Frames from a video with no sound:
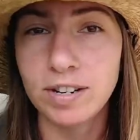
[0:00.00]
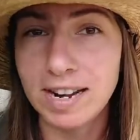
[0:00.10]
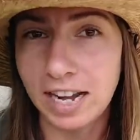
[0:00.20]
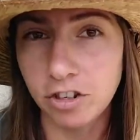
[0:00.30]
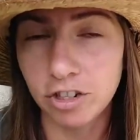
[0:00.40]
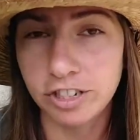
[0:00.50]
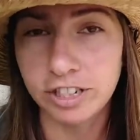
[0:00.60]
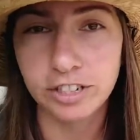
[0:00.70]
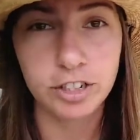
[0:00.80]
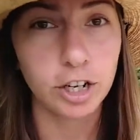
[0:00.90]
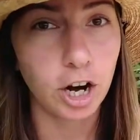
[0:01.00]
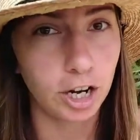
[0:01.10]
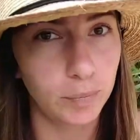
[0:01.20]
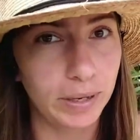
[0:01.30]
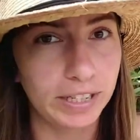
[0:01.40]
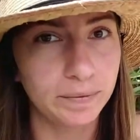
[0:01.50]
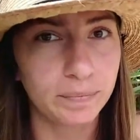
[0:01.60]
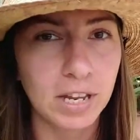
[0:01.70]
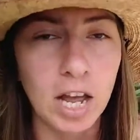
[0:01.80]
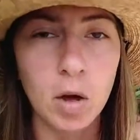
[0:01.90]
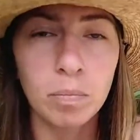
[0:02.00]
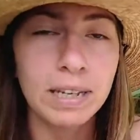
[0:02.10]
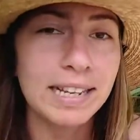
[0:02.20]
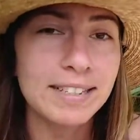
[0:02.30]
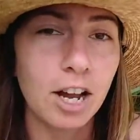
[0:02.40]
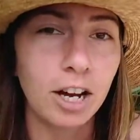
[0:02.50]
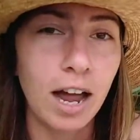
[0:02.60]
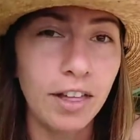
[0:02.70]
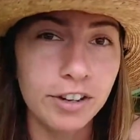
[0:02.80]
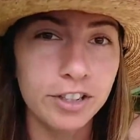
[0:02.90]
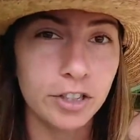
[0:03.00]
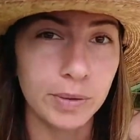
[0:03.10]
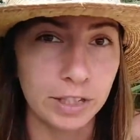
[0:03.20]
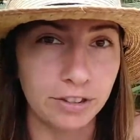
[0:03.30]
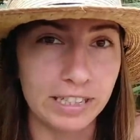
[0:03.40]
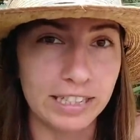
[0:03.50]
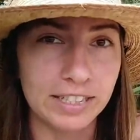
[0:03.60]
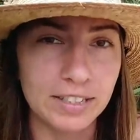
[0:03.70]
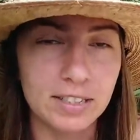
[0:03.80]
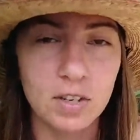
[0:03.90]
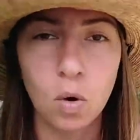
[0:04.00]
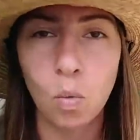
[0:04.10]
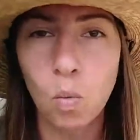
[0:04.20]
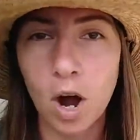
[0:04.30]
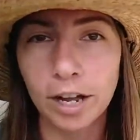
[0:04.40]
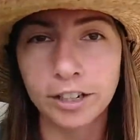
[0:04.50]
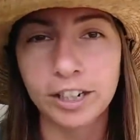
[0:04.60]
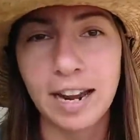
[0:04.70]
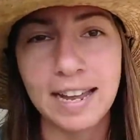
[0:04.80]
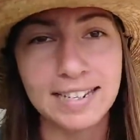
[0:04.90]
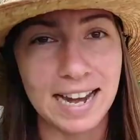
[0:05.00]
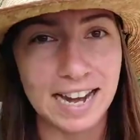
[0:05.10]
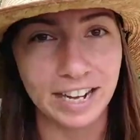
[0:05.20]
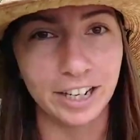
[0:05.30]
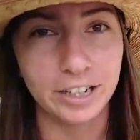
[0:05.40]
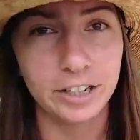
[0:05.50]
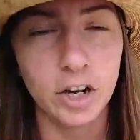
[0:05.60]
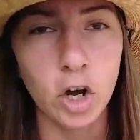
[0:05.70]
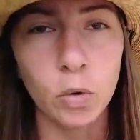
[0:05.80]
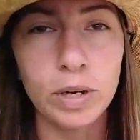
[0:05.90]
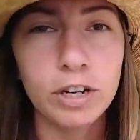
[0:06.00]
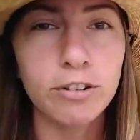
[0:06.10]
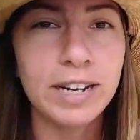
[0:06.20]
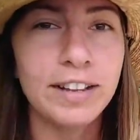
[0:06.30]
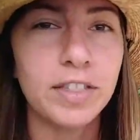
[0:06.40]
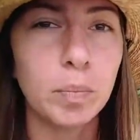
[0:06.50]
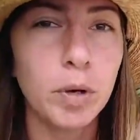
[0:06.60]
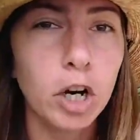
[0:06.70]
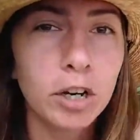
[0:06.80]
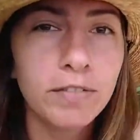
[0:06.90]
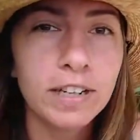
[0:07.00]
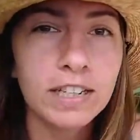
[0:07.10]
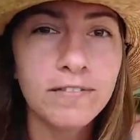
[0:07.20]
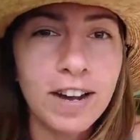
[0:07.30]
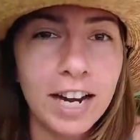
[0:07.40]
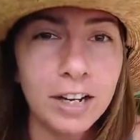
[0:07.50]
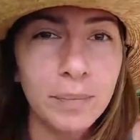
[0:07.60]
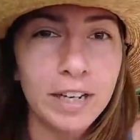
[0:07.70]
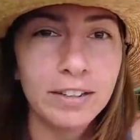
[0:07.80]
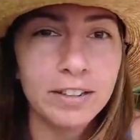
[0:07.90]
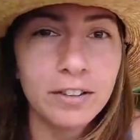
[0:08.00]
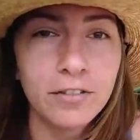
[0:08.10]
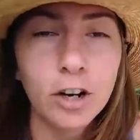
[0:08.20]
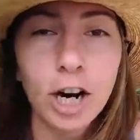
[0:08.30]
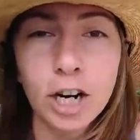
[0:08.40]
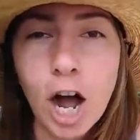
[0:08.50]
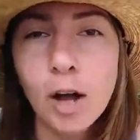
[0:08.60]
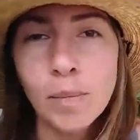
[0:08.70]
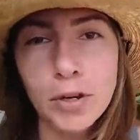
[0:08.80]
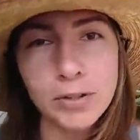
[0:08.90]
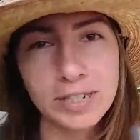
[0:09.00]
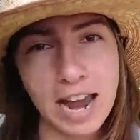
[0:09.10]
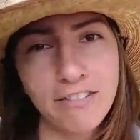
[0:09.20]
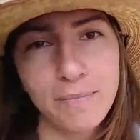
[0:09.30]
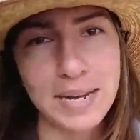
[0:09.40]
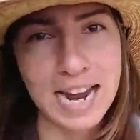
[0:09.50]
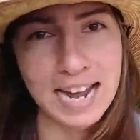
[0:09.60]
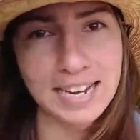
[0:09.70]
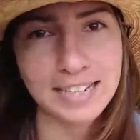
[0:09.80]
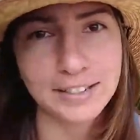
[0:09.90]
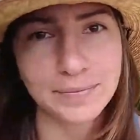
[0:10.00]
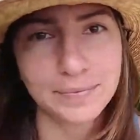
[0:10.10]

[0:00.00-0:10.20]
nitrogen to carbon, plus our other two ingredients, water and air, we create the perfect environment for our compost FBI.